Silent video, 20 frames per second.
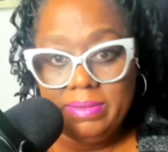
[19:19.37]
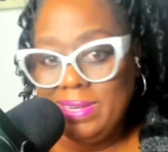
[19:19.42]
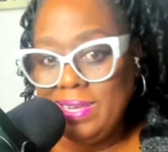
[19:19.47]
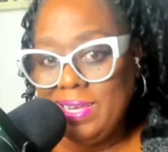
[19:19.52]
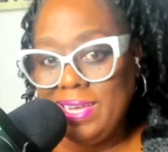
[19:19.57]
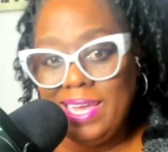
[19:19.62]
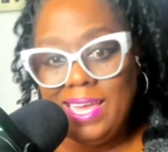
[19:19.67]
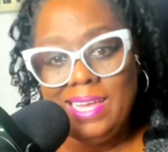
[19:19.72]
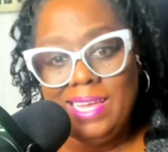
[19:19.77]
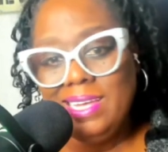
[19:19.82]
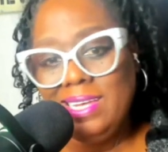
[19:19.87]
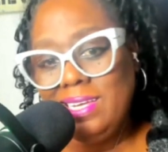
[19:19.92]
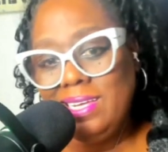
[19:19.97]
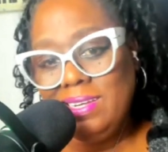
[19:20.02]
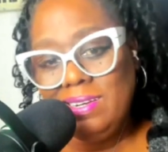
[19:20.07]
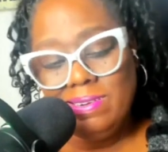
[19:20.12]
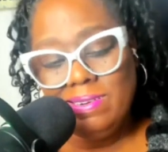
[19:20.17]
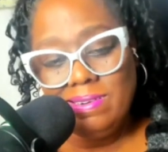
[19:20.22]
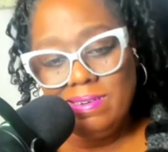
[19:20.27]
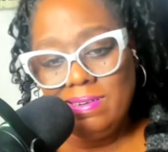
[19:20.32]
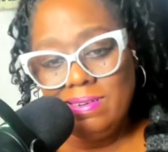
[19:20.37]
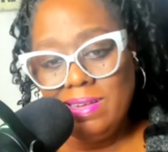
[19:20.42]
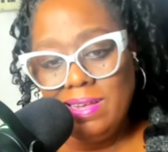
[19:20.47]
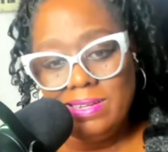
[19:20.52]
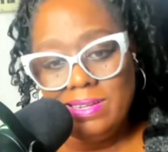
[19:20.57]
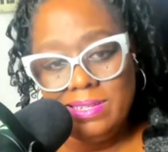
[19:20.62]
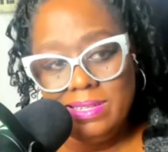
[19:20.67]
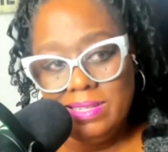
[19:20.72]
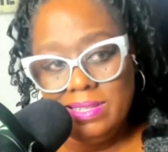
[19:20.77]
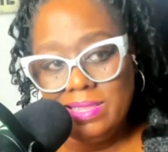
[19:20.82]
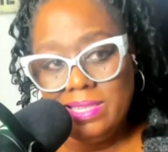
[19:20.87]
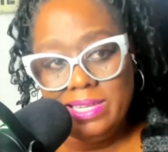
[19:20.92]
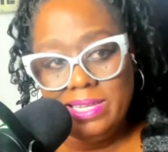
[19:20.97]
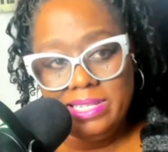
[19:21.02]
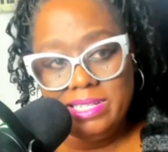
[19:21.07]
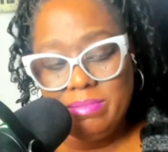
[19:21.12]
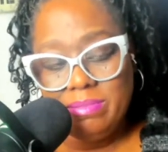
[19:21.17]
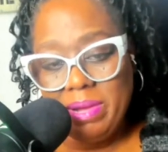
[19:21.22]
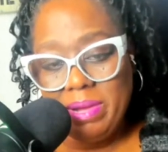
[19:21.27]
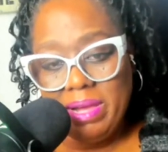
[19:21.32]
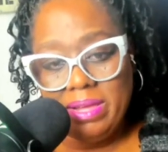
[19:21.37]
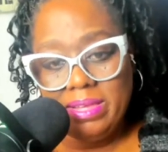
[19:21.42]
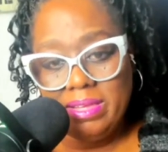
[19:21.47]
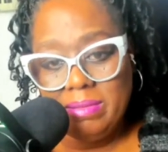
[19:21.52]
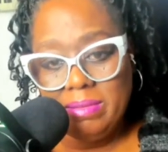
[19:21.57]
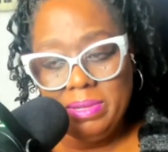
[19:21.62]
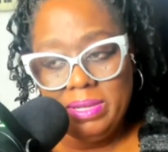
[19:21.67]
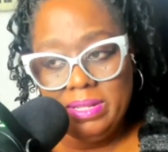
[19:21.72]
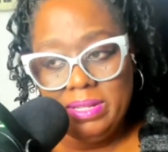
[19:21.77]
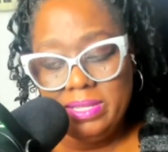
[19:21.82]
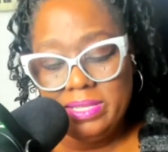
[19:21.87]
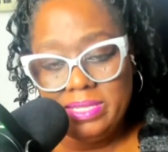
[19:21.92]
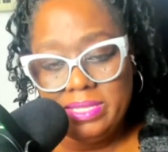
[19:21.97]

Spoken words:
Now I ain't heard a lot of good things about him either.